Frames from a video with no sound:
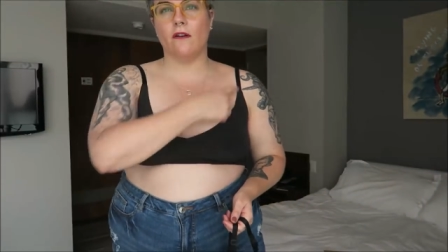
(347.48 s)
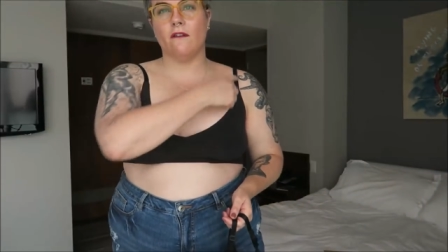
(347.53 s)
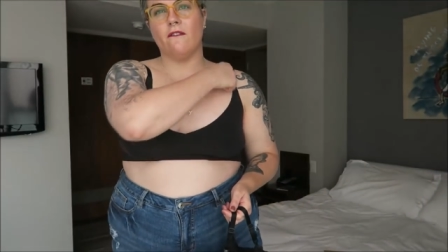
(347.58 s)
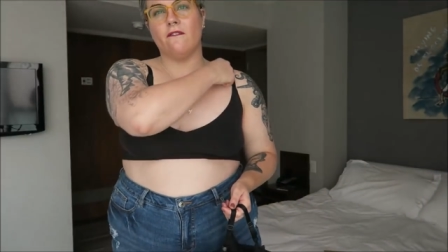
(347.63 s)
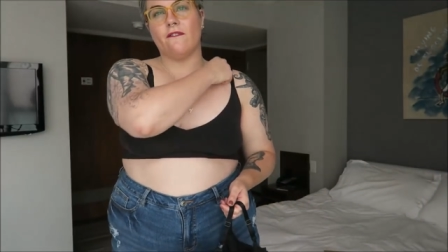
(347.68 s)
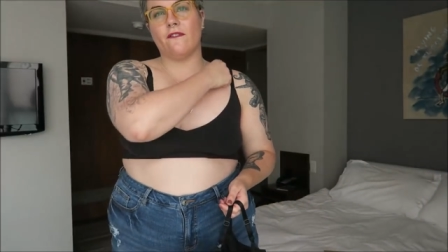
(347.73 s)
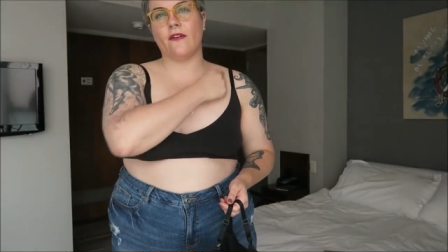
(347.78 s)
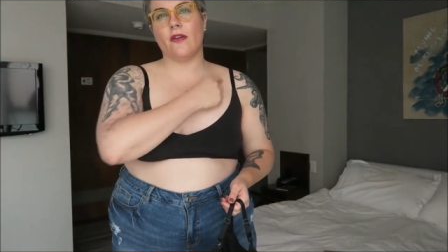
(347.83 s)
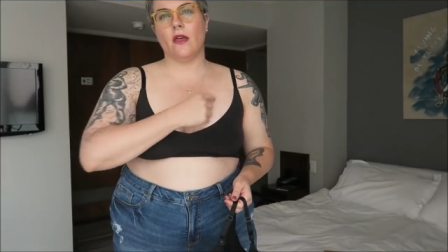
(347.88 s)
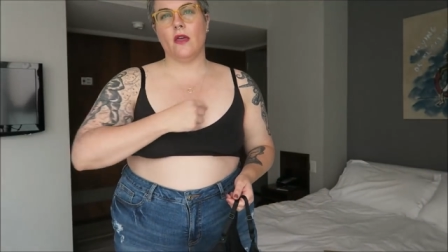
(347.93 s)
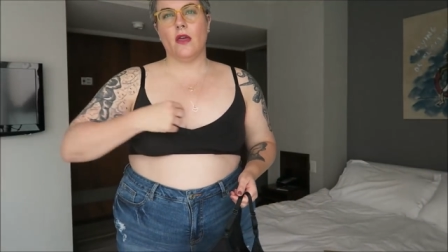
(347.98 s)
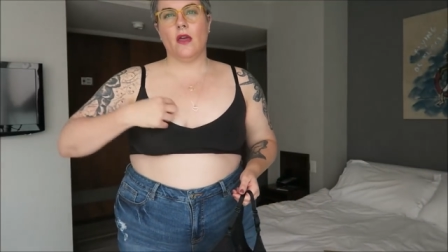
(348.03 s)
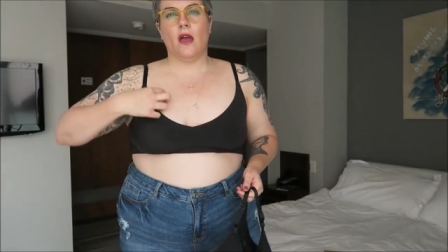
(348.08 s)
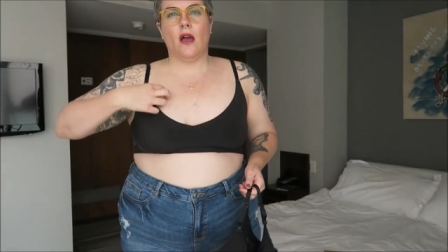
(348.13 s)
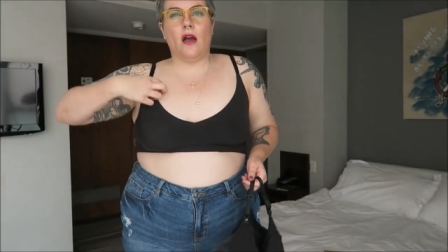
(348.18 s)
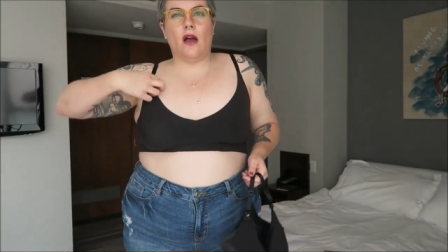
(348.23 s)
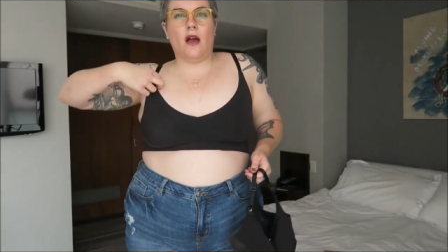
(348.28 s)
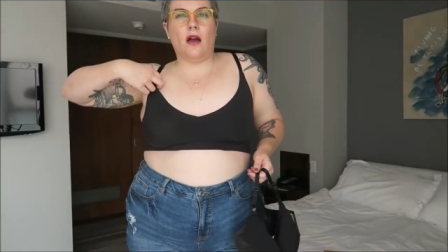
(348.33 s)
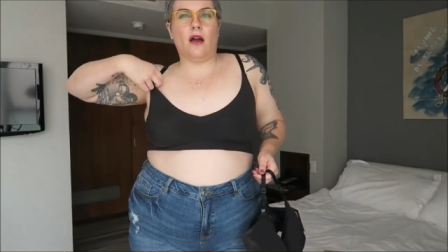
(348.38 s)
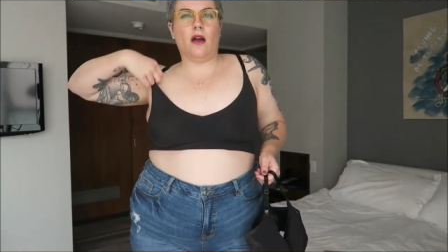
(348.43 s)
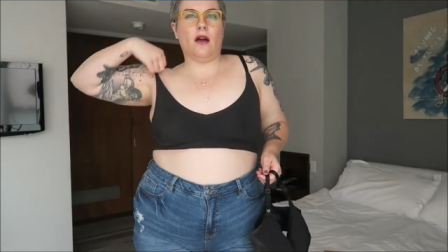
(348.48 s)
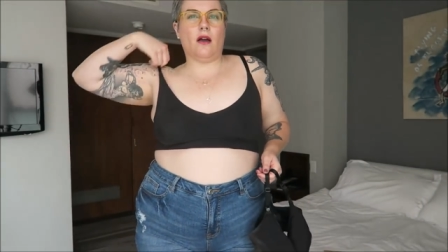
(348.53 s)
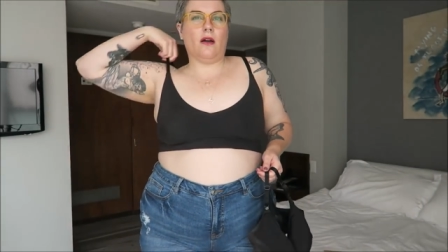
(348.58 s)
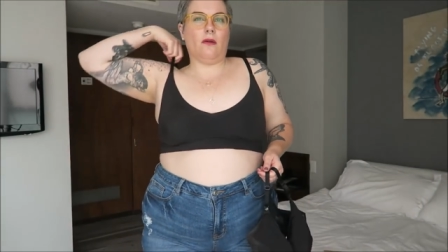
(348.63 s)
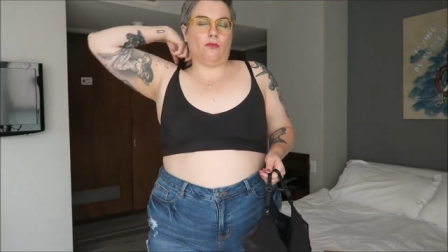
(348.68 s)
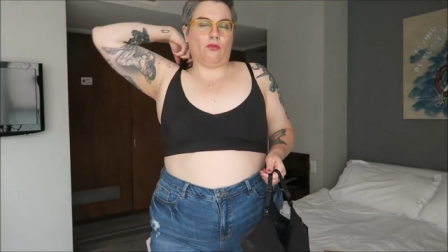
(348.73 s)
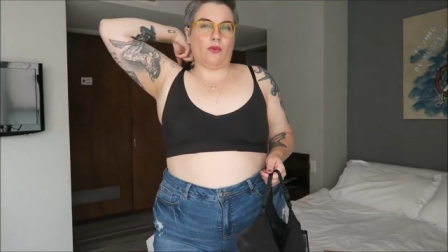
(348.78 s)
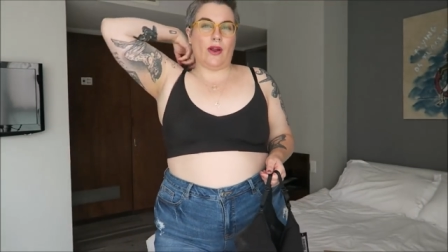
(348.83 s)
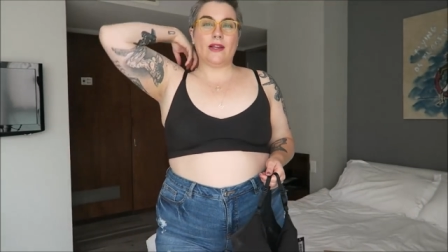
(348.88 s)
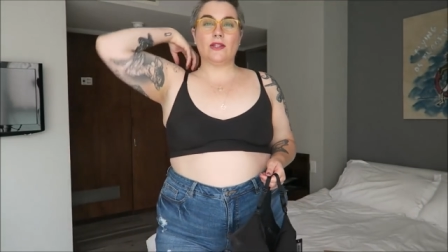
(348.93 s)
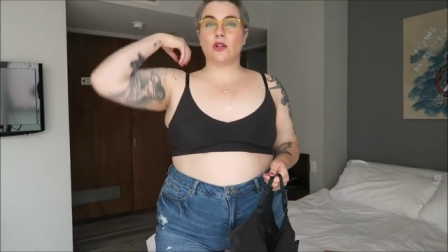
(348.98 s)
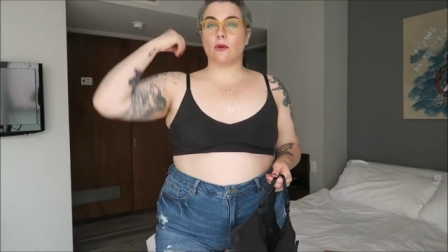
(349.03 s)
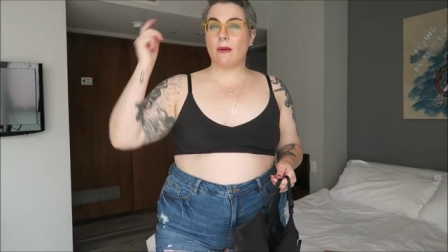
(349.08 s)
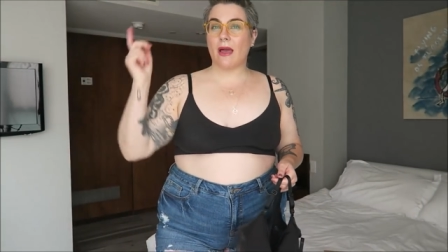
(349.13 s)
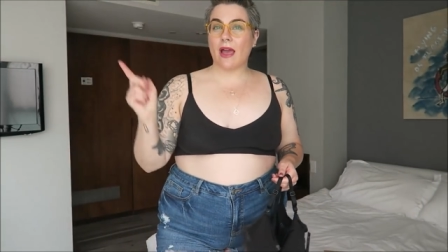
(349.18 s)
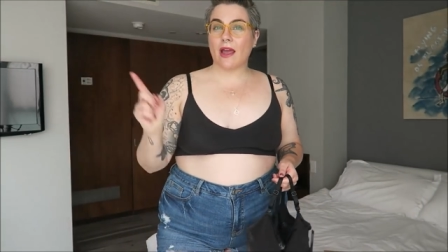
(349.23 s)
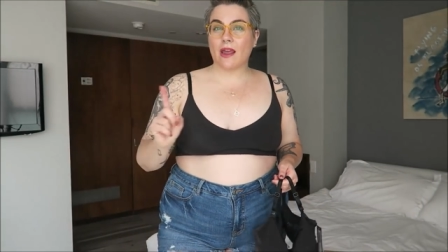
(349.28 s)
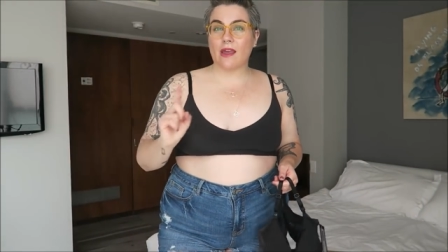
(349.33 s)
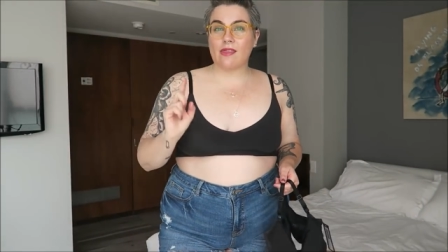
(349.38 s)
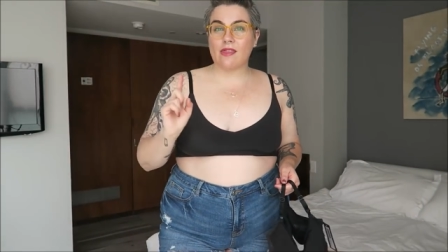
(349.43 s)
of um,
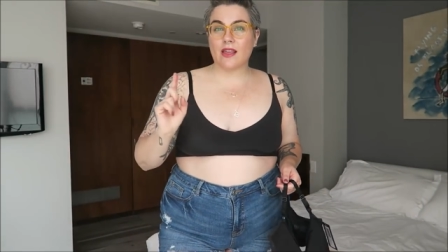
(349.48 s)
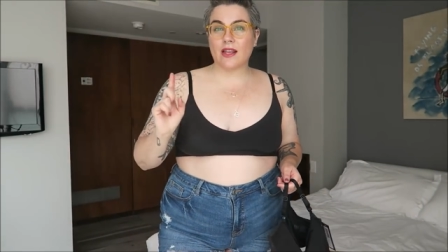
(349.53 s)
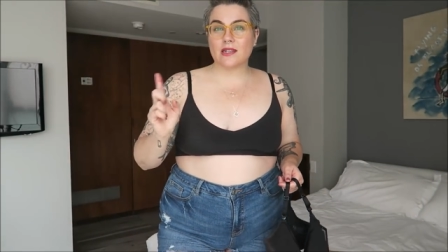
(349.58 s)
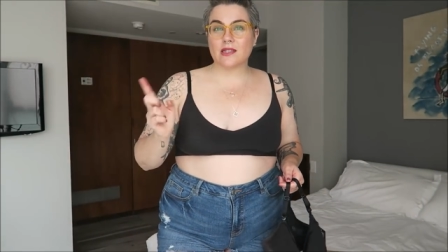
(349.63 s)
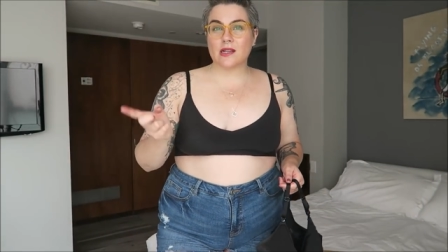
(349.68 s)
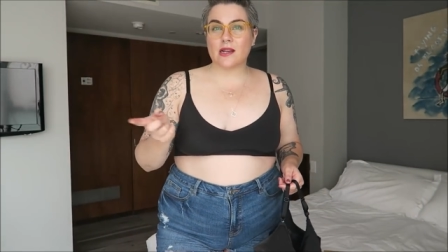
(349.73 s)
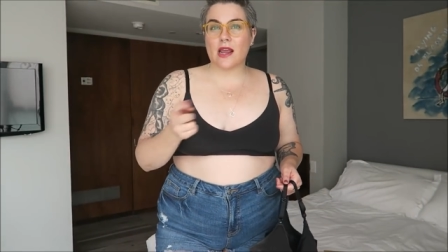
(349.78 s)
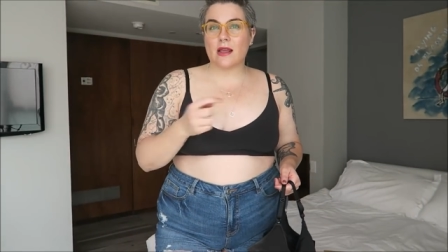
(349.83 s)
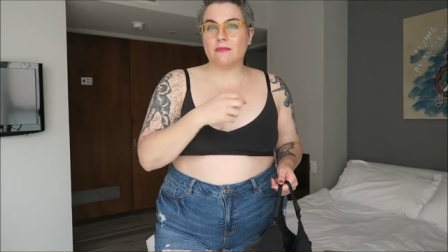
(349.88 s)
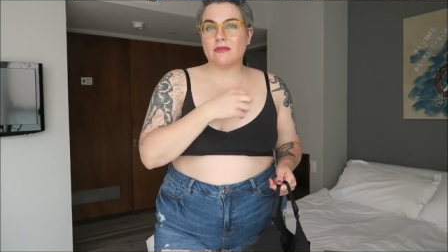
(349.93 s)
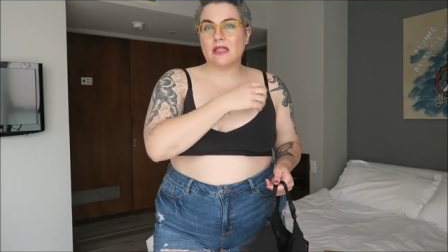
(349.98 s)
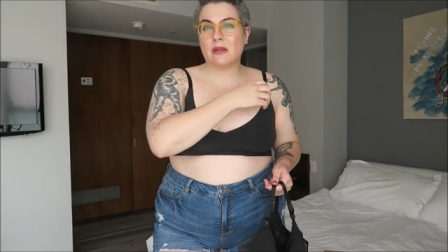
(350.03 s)
Razorback, I think is the name.